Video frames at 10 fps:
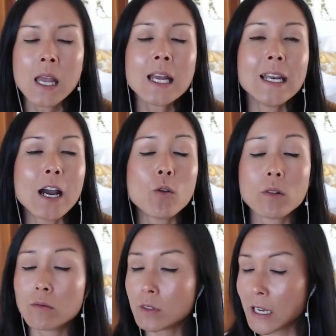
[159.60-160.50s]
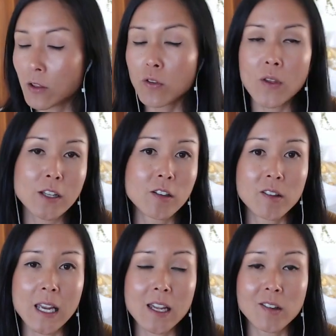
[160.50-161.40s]
Now, the other thing to
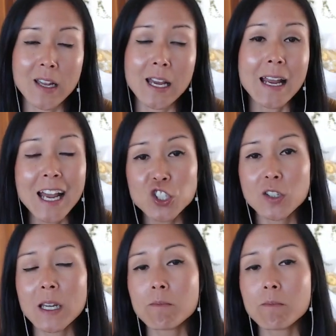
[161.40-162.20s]
say is that actually,